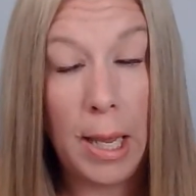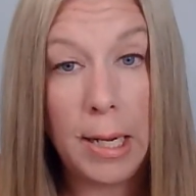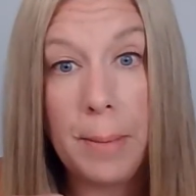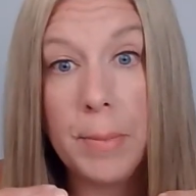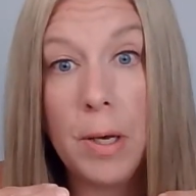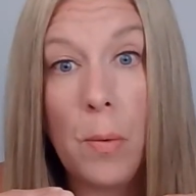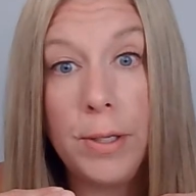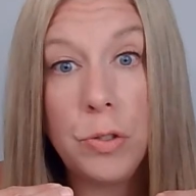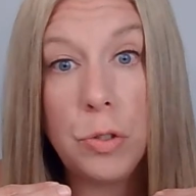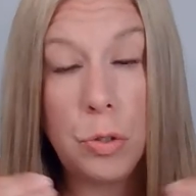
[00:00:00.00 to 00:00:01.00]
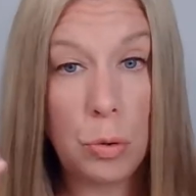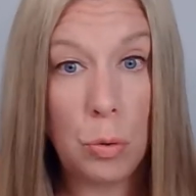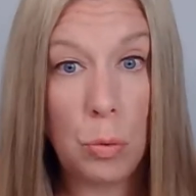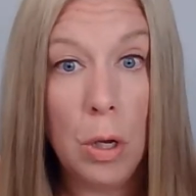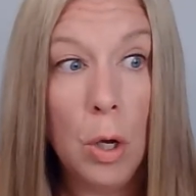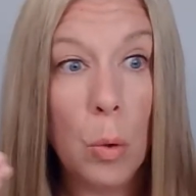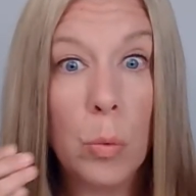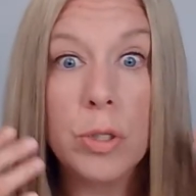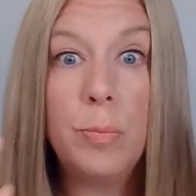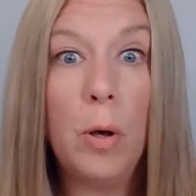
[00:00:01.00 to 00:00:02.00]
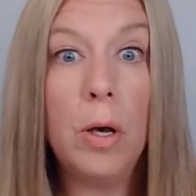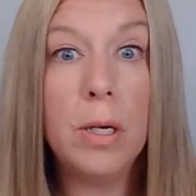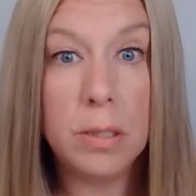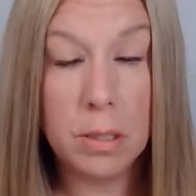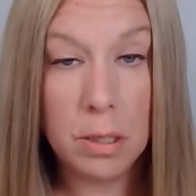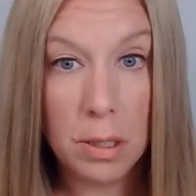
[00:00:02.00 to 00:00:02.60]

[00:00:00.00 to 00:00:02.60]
And I'm going to respond